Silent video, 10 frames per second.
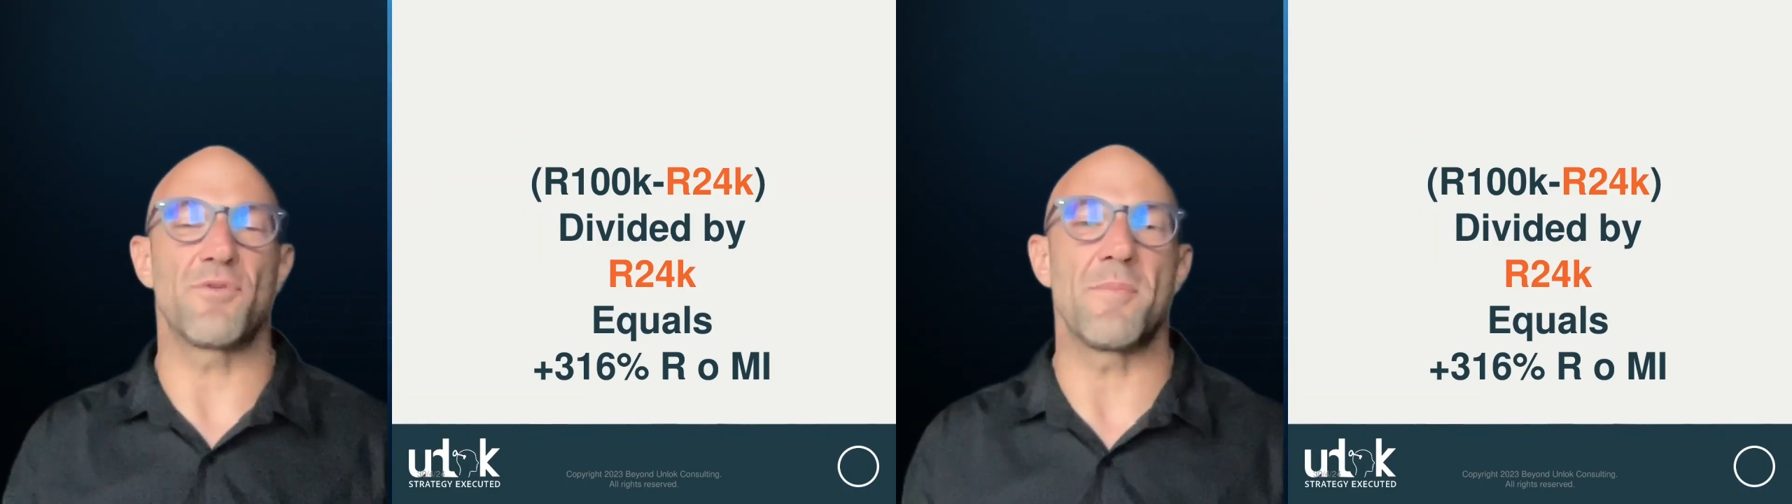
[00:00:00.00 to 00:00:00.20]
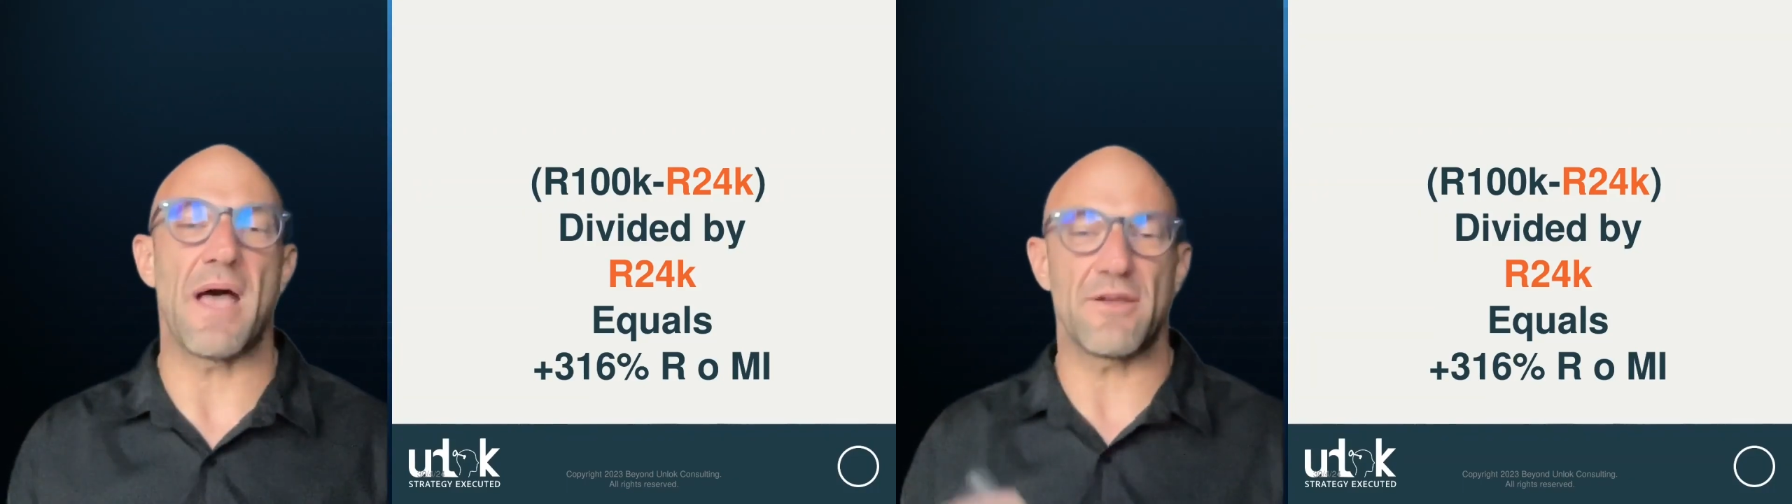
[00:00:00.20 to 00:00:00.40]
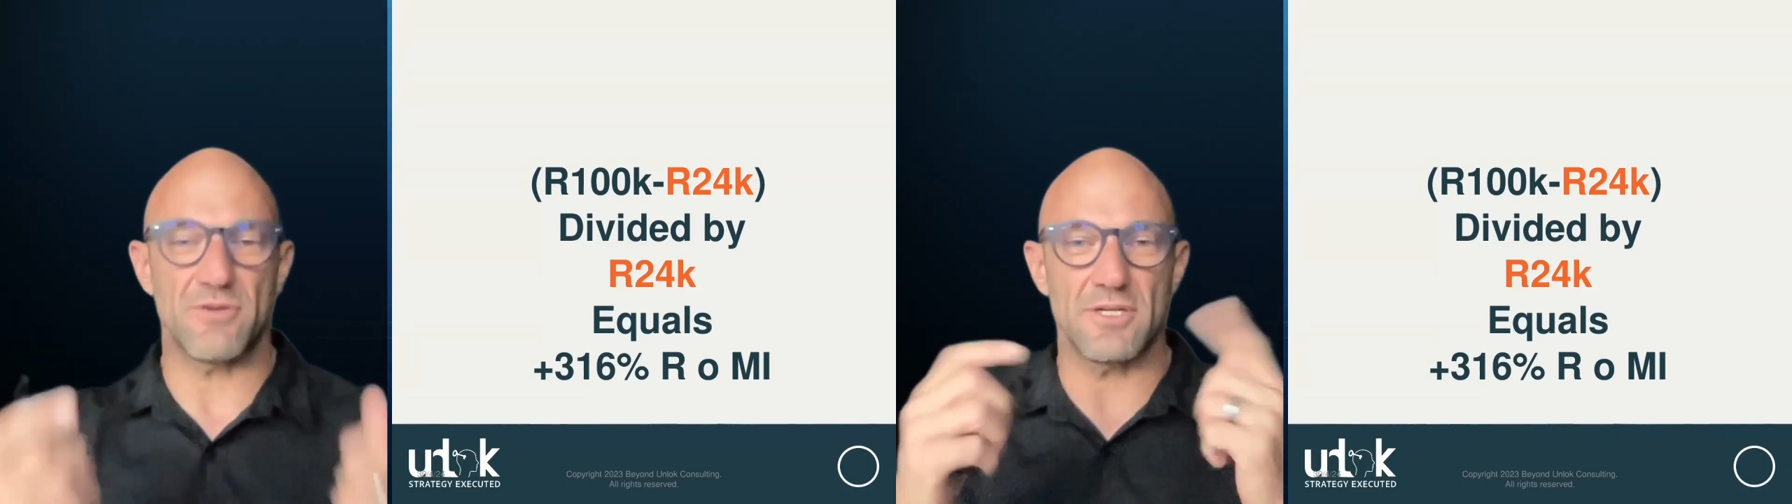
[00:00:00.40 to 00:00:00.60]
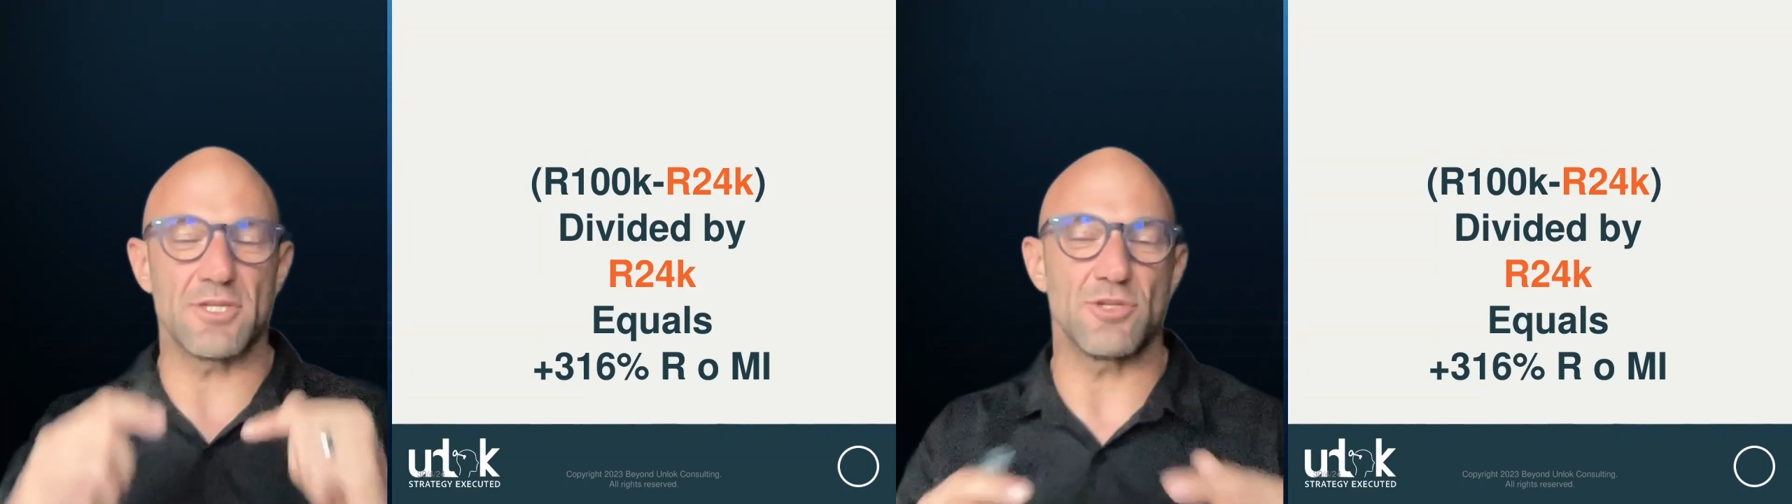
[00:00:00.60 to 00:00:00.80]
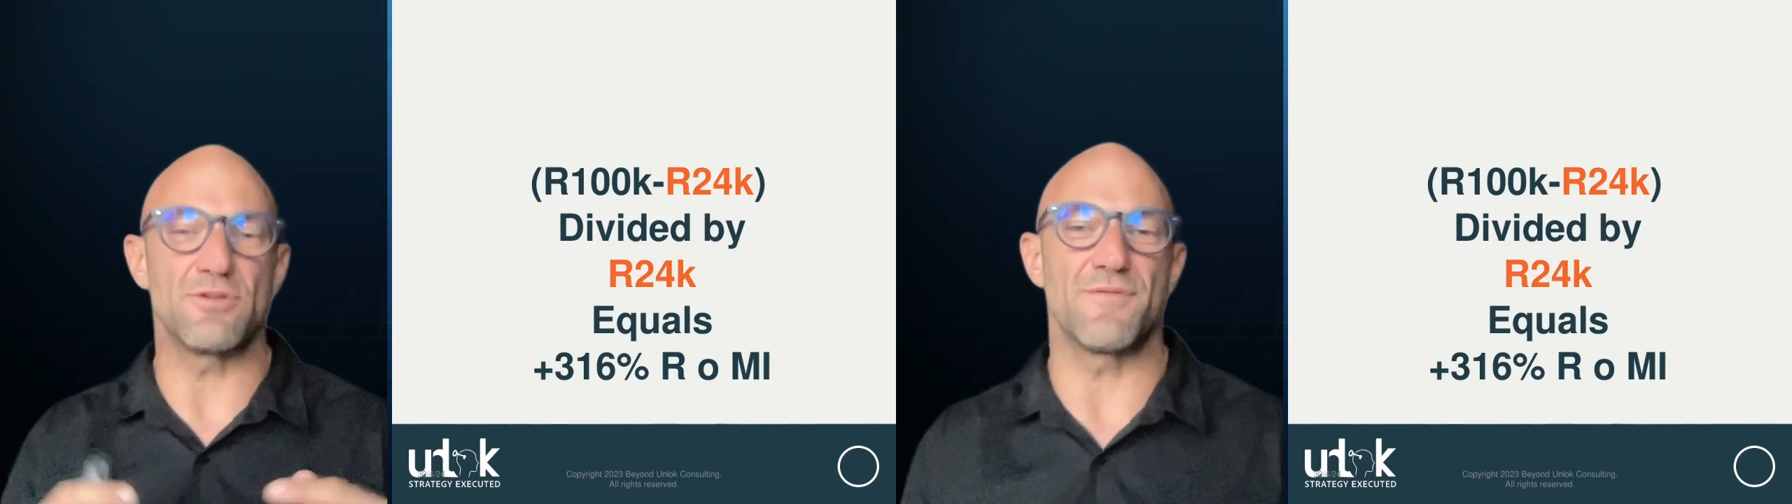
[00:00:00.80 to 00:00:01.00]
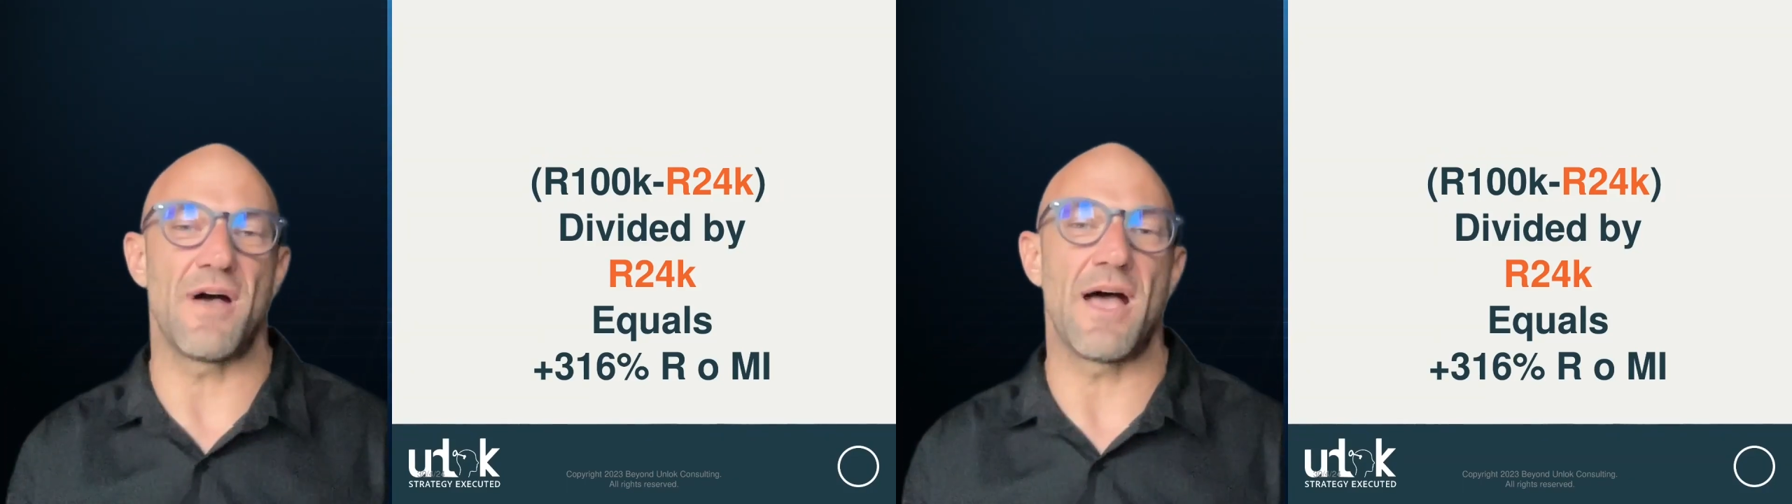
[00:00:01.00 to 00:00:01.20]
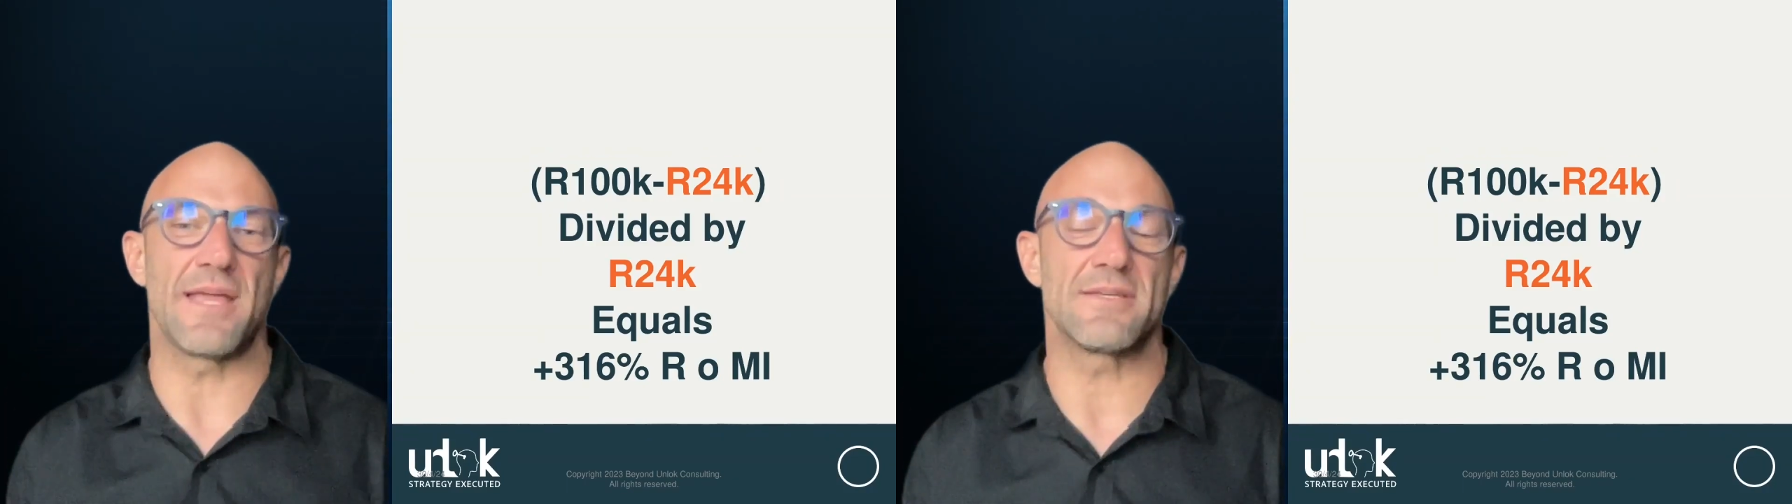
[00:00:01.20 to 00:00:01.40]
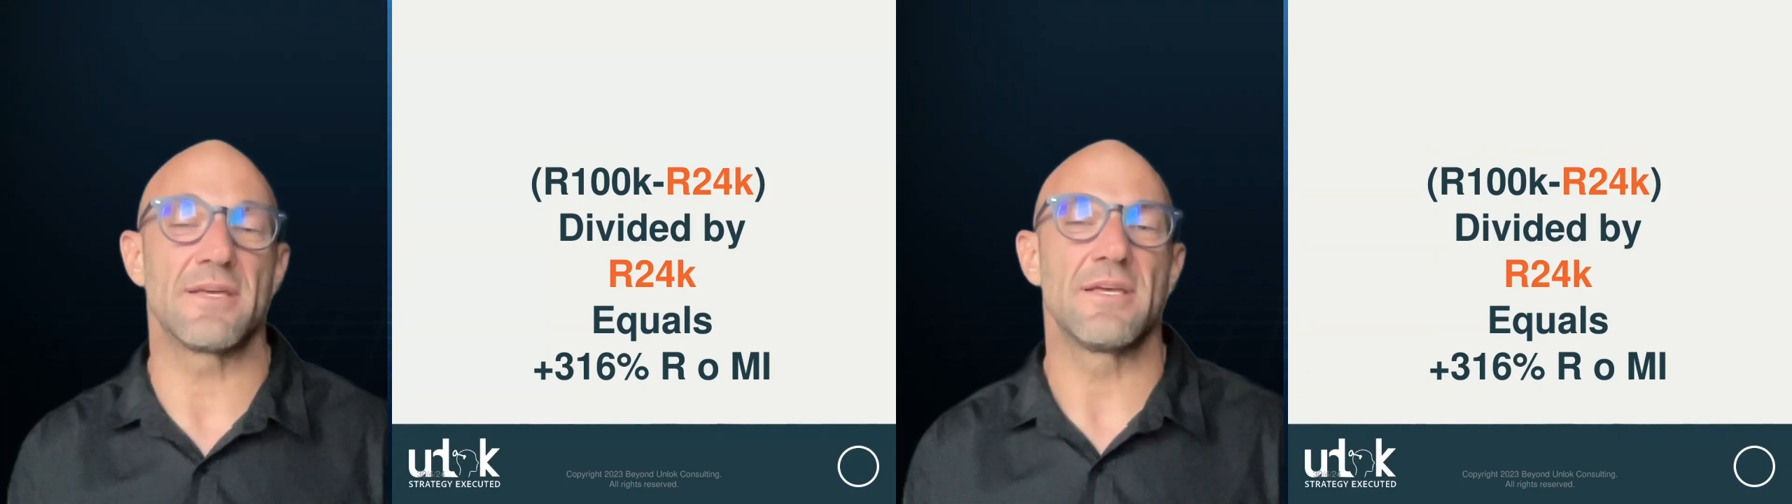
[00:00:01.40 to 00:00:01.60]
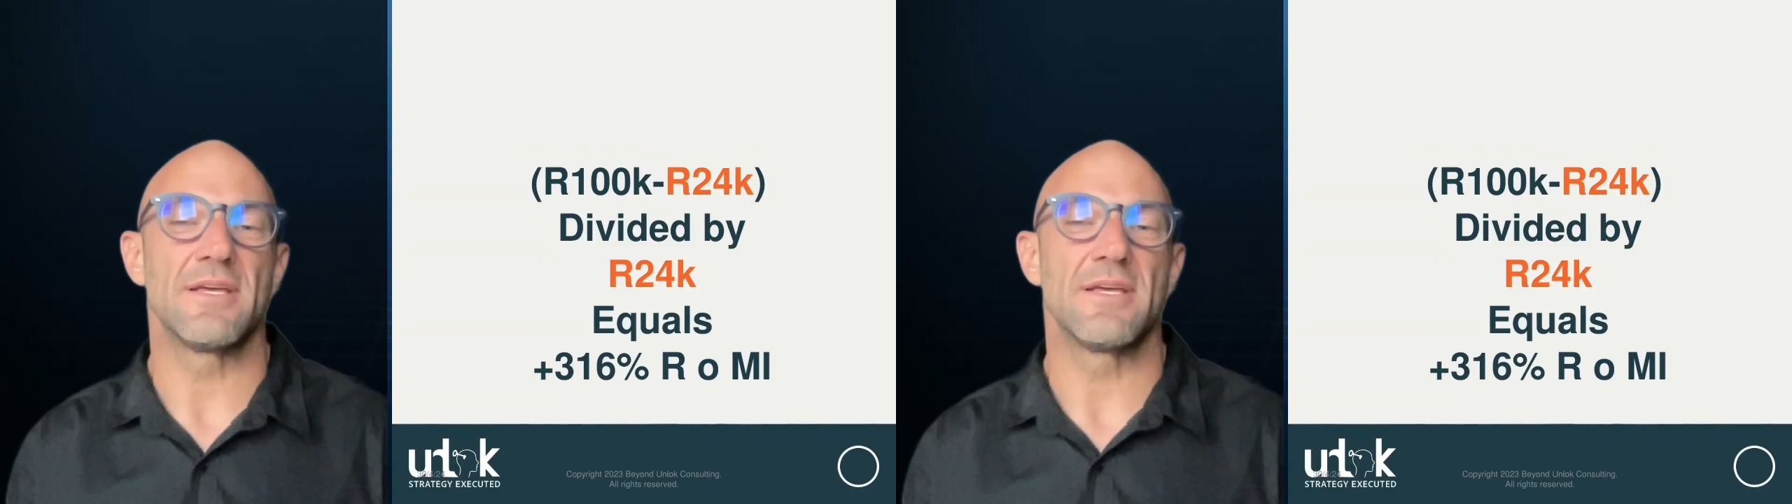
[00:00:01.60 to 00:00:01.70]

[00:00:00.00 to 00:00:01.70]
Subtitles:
from 100 and you divide